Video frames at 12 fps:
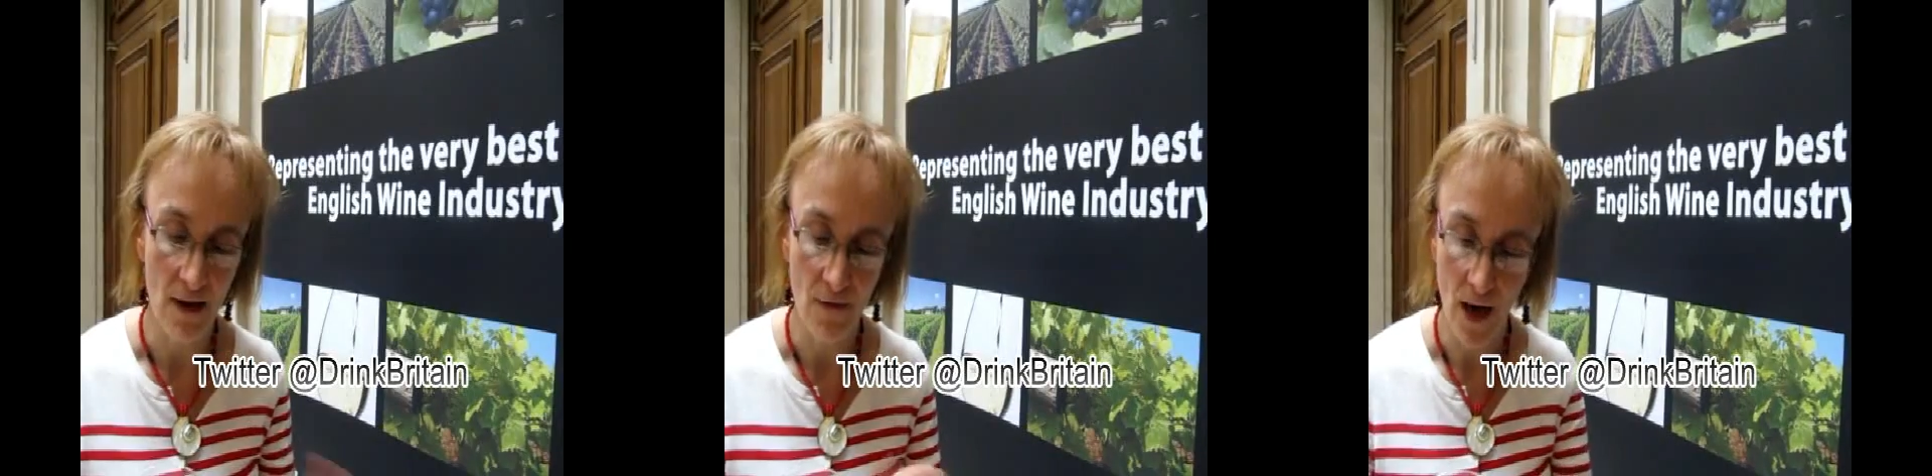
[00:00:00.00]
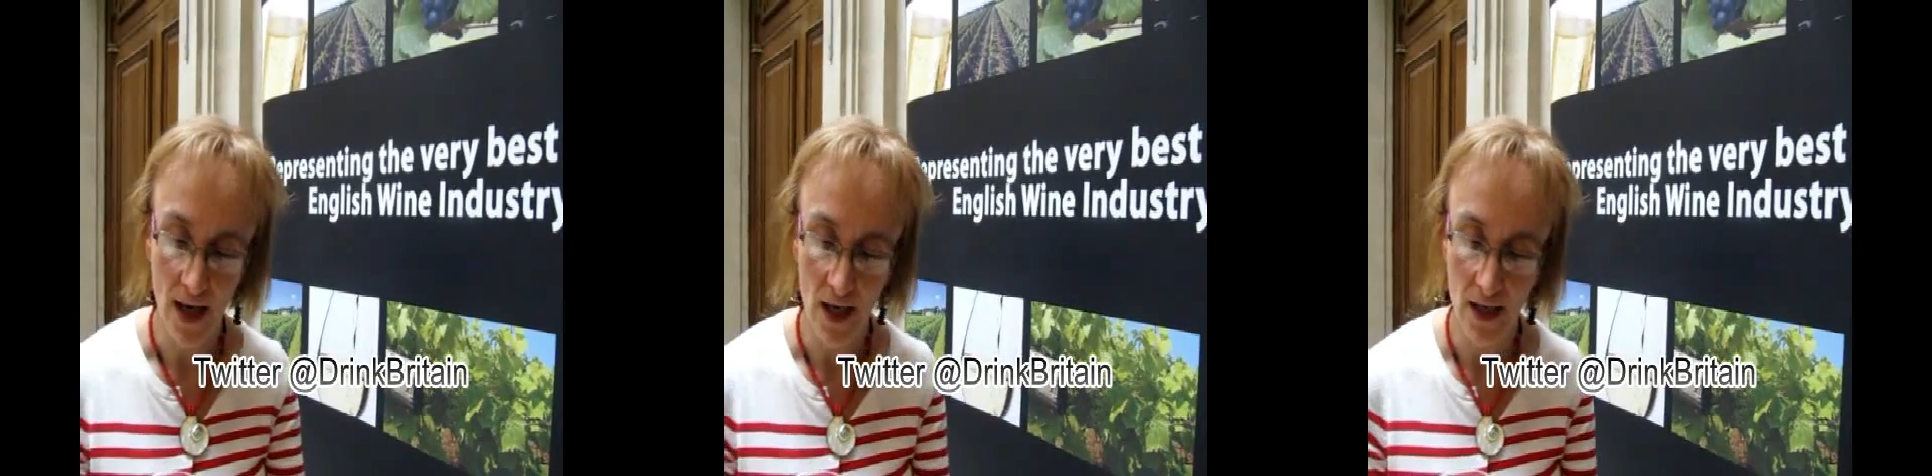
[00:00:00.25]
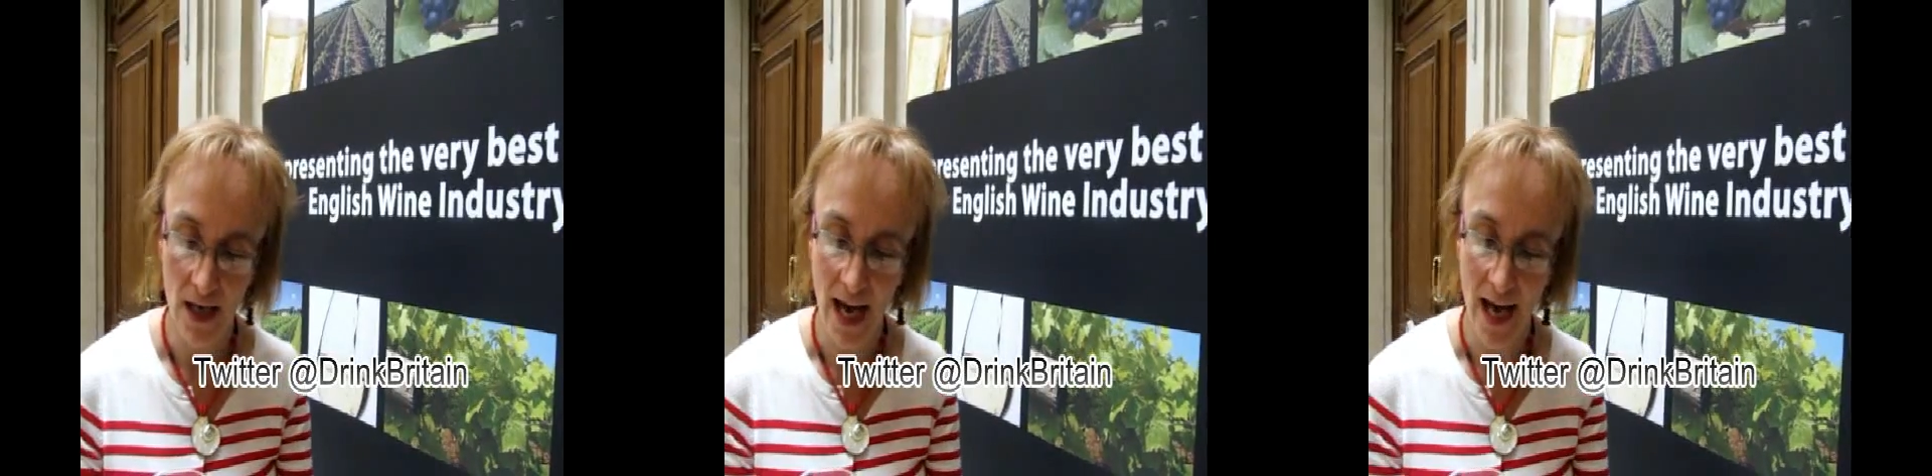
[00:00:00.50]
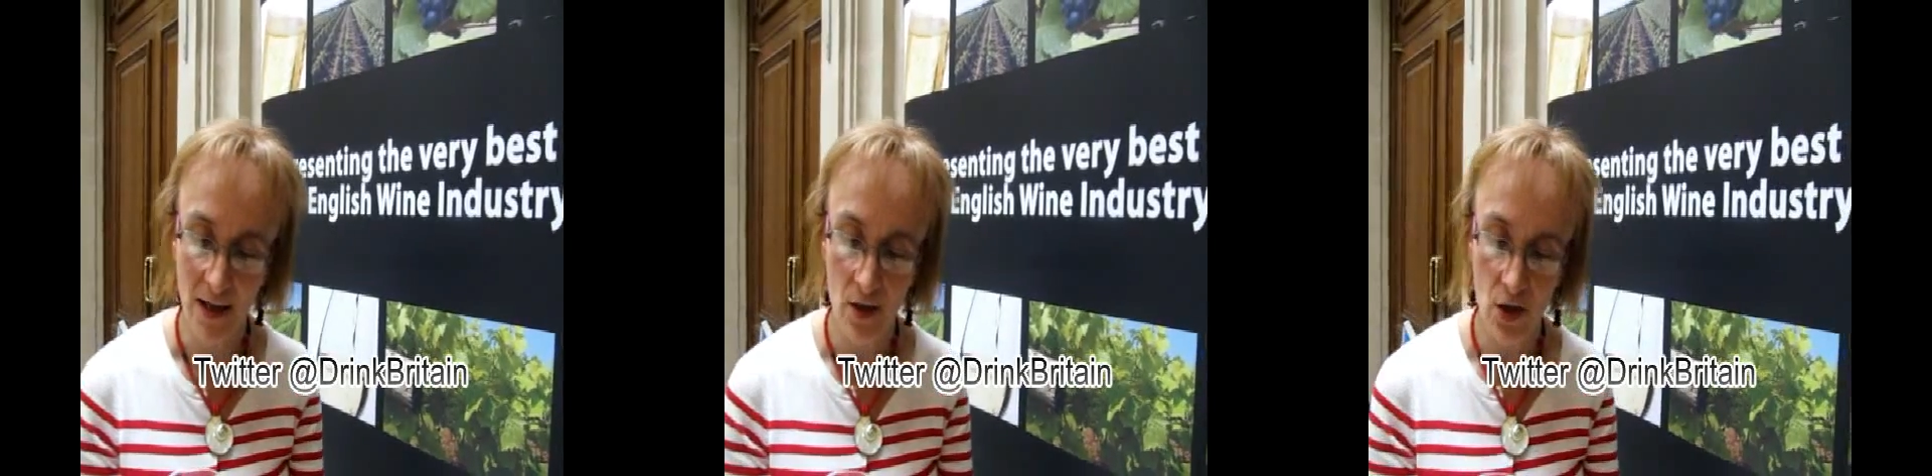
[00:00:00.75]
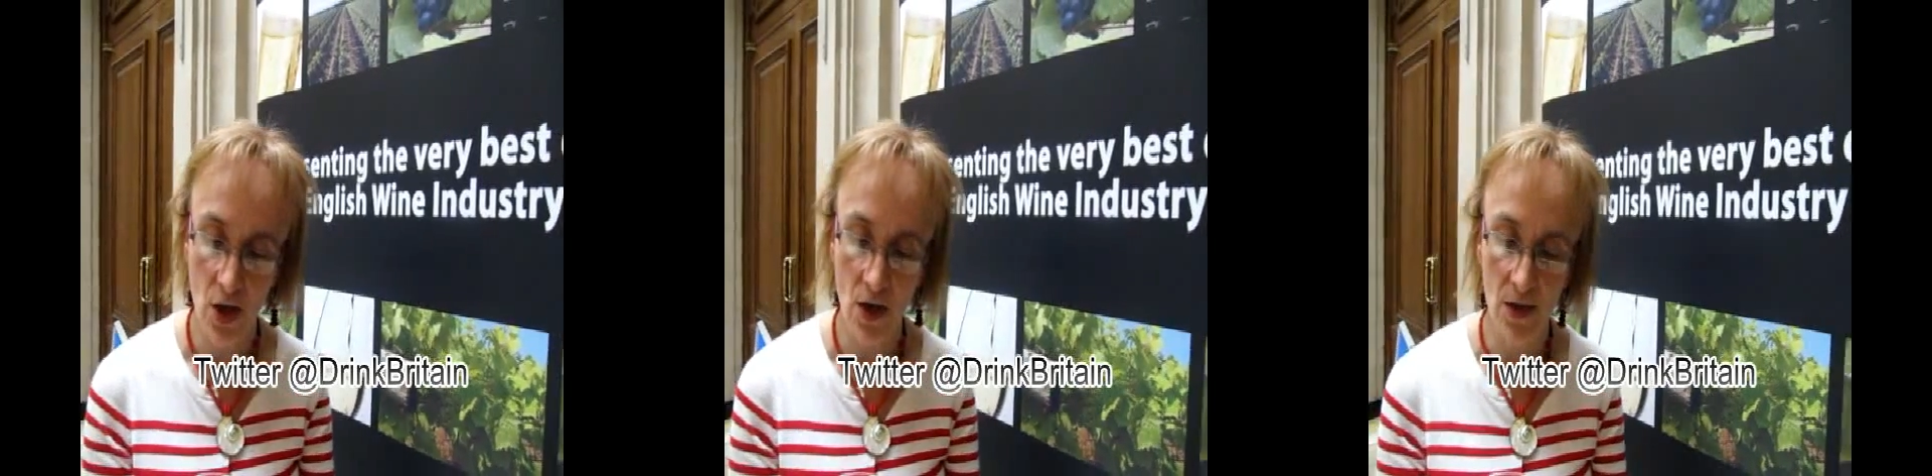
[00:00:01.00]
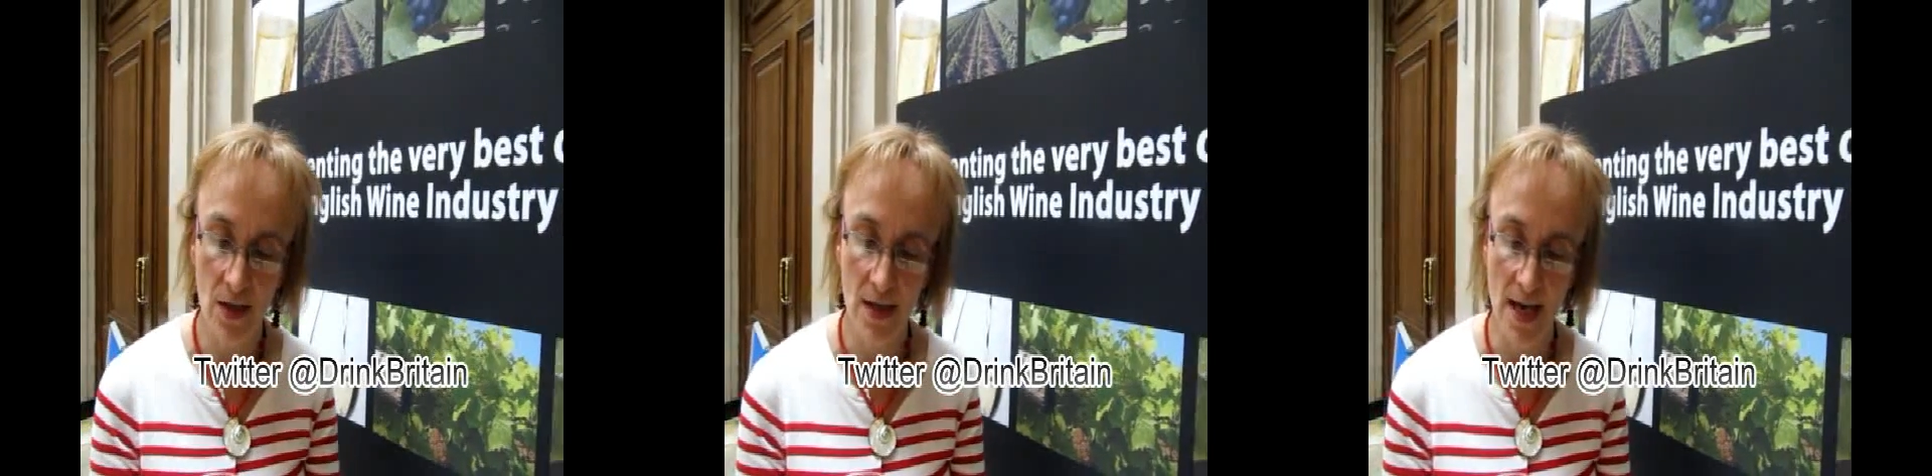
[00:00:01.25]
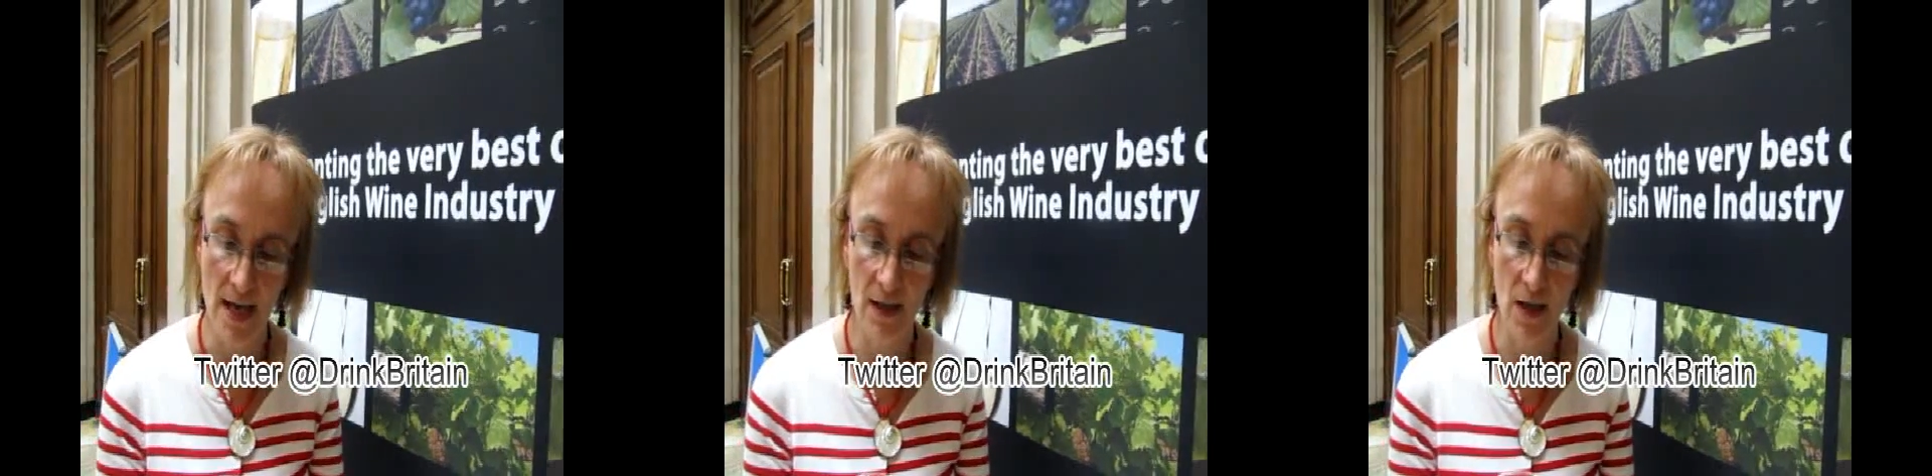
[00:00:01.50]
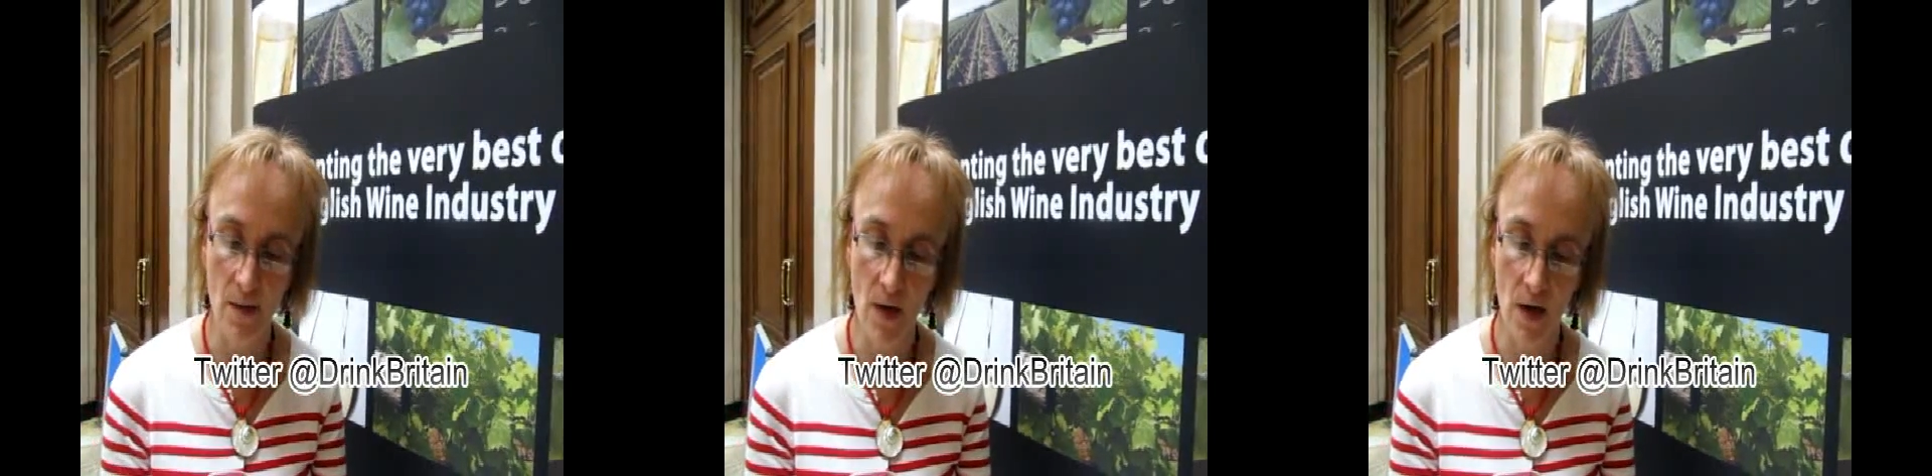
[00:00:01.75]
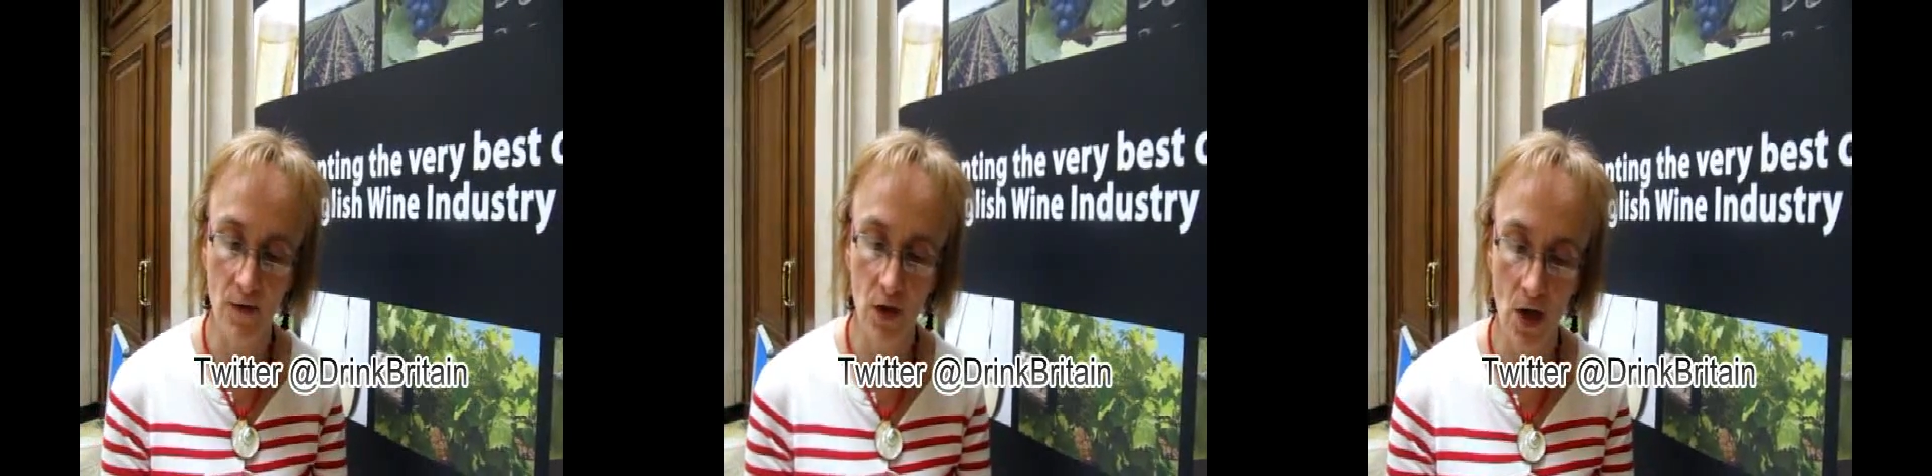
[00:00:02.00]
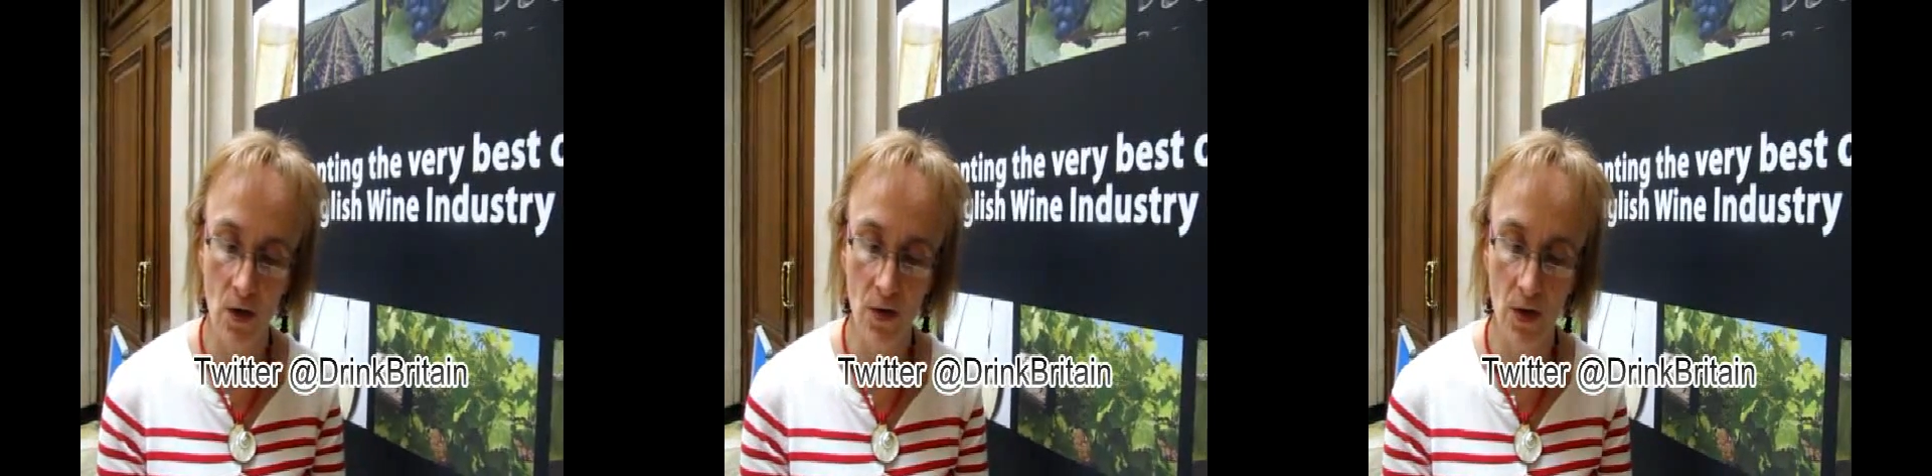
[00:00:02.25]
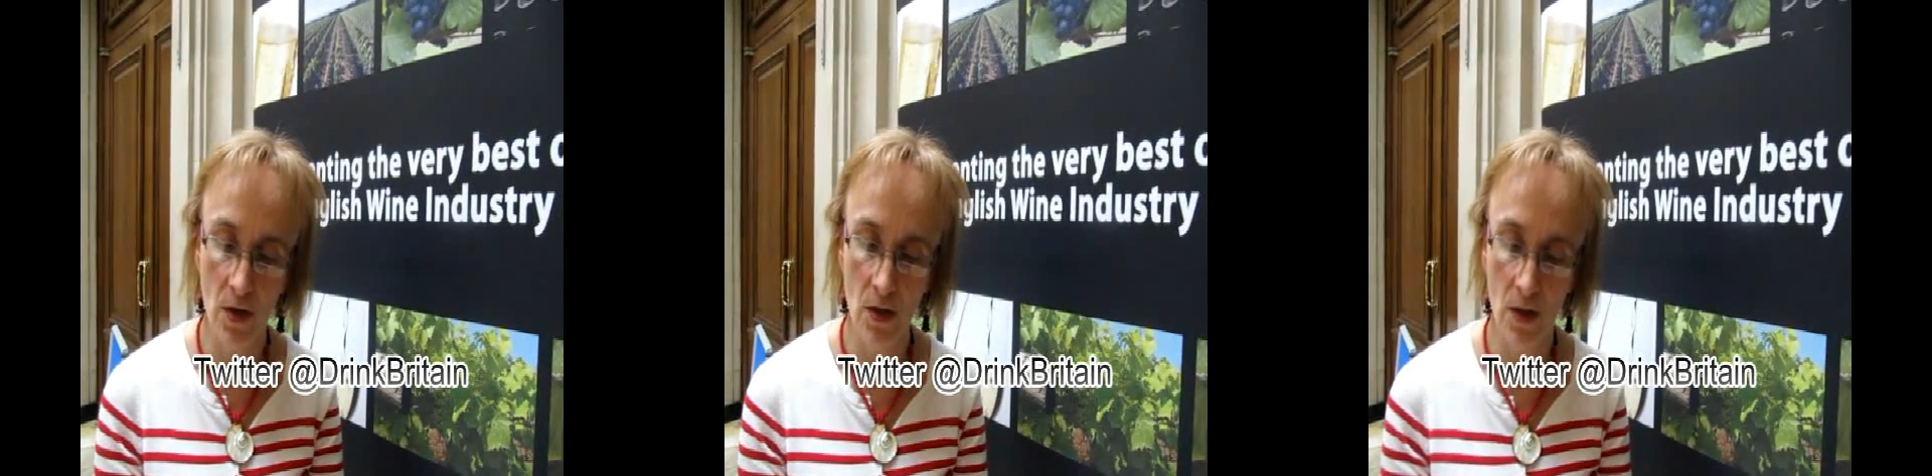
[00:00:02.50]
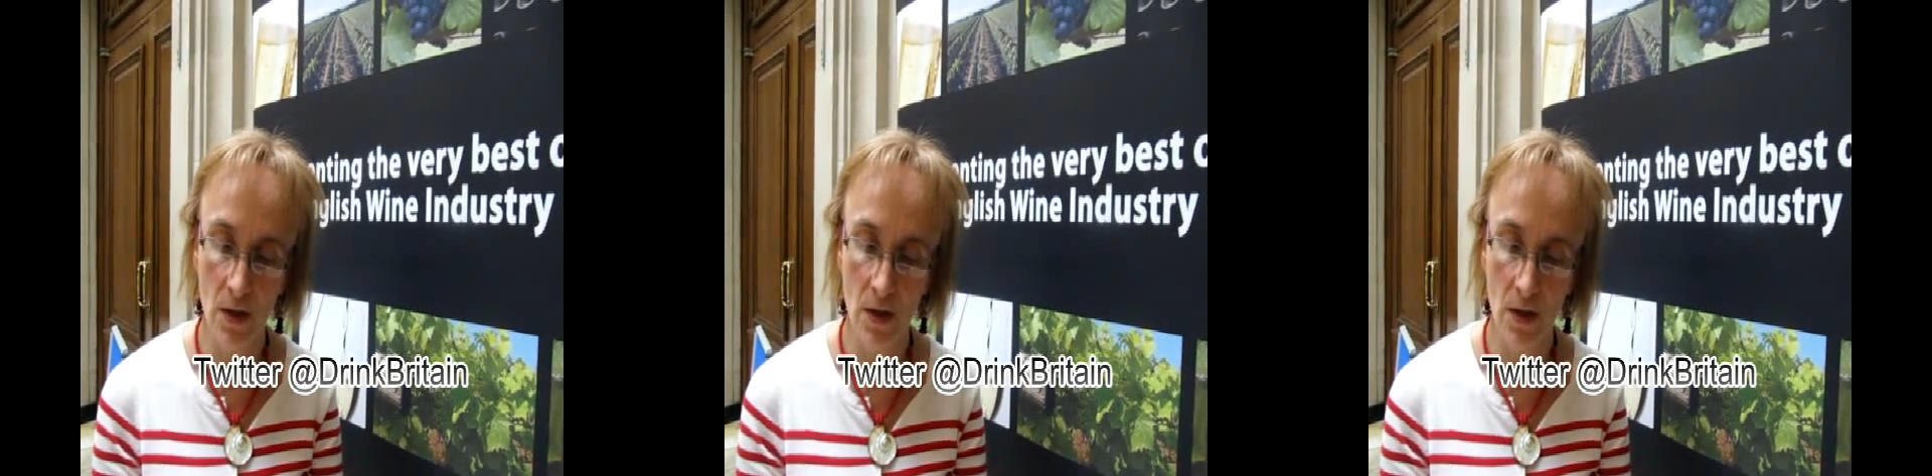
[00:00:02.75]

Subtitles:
if I hadn't chosen this, I might have chosen